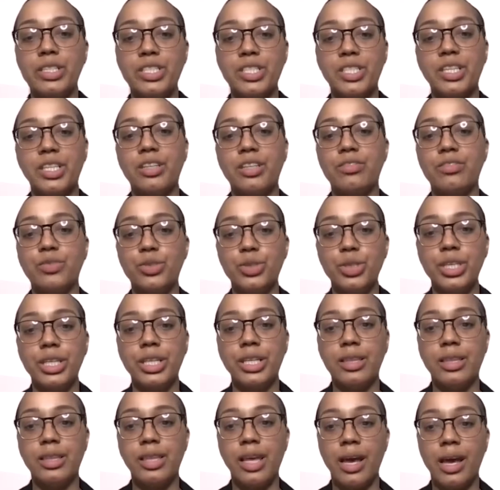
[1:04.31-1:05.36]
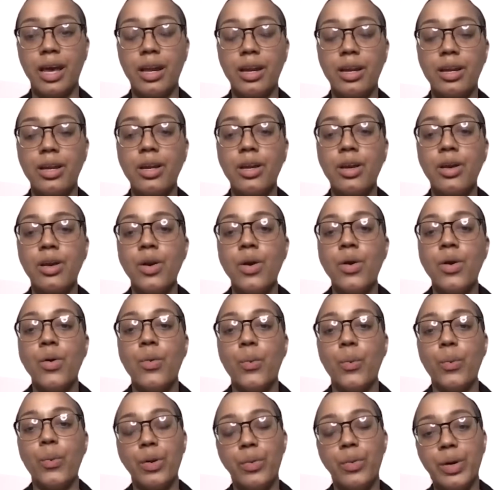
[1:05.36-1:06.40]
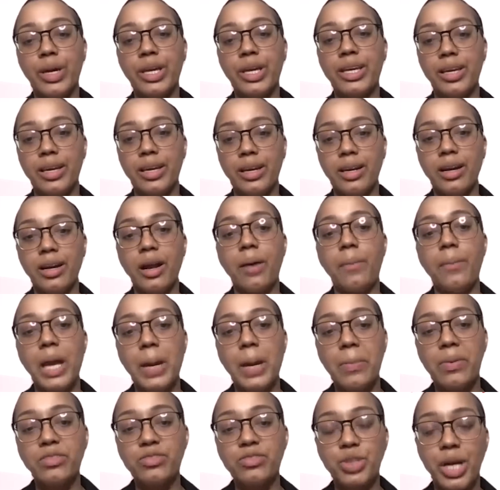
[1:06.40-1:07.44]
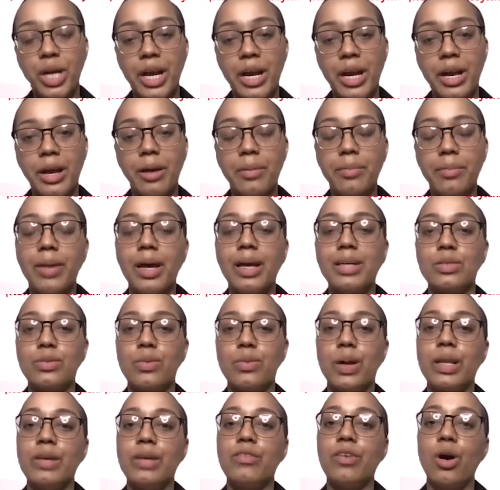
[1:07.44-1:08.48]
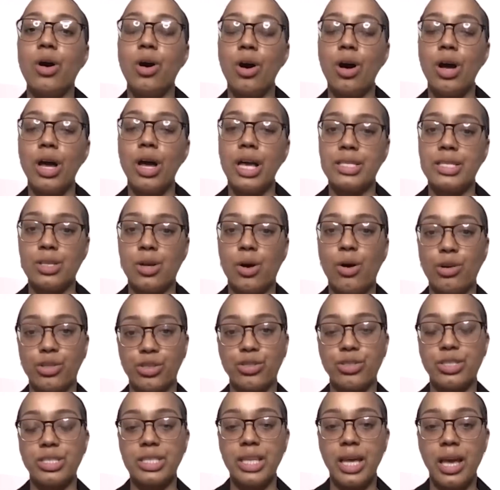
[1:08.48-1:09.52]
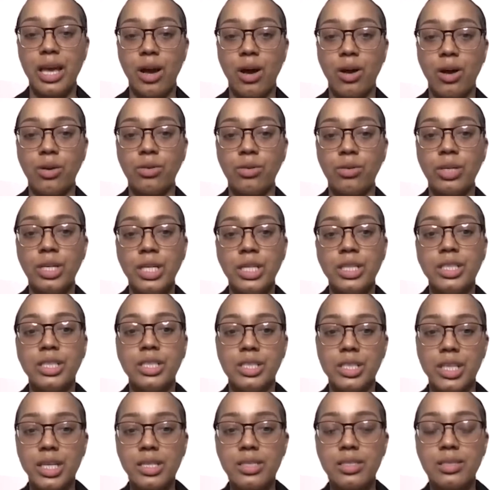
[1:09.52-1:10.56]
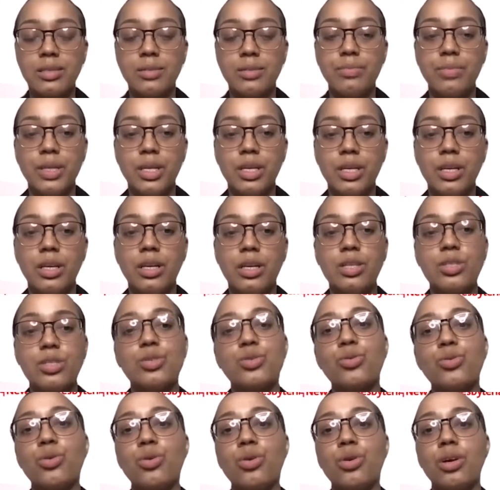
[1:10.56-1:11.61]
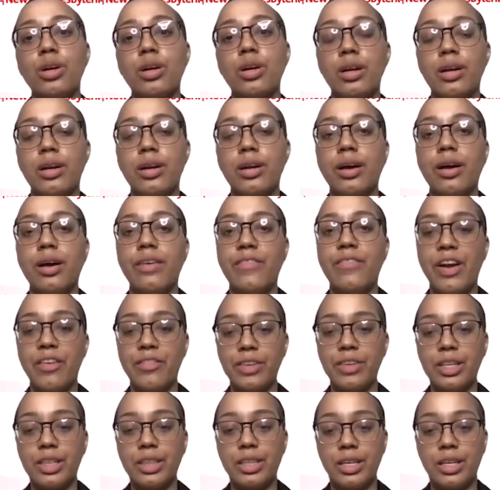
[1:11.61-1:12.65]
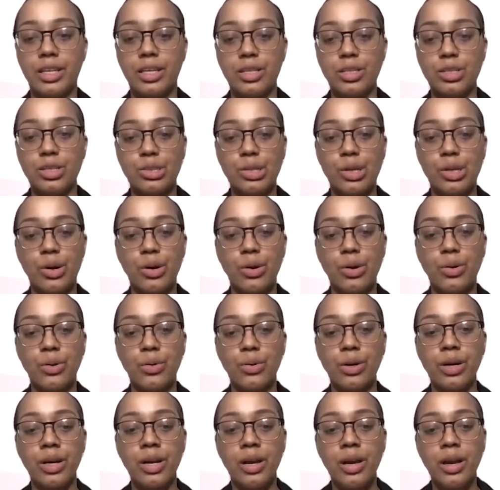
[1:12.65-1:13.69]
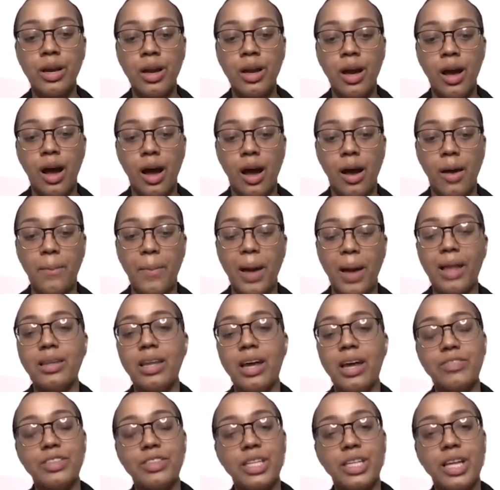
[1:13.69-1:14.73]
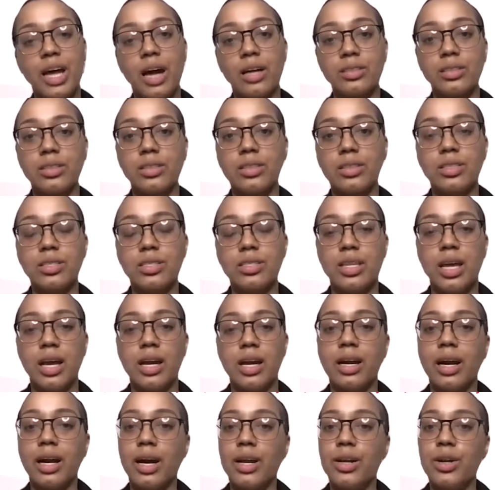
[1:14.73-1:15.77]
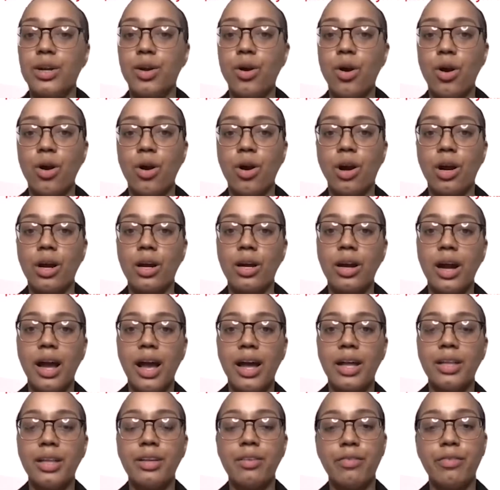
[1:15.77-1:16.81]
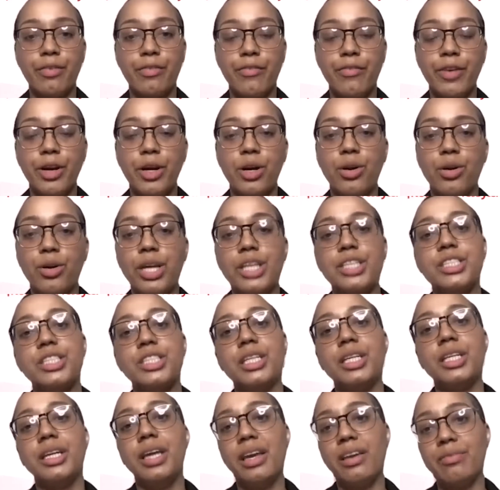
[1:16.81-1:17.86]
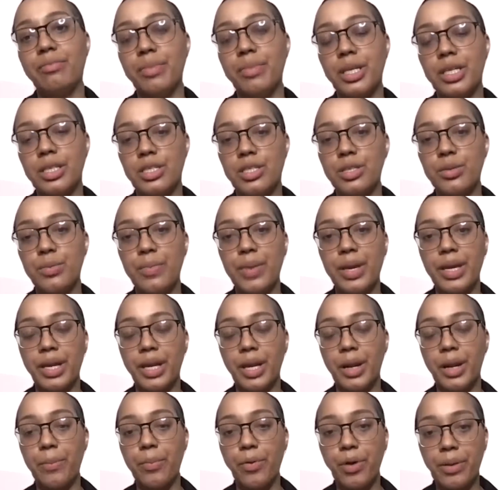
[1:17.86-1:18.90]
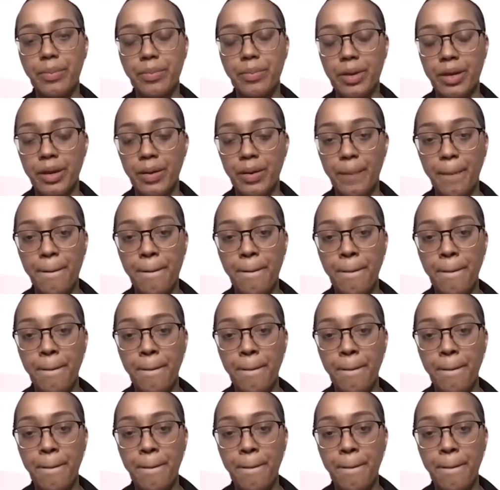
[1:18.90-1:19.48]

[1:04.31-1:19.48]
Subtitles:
she agreed that we would get a mammogram as well as an ultrasound just to be sure of everything. So I left the doctor's, I got in the car, I had the referral that she gave me to make an appointment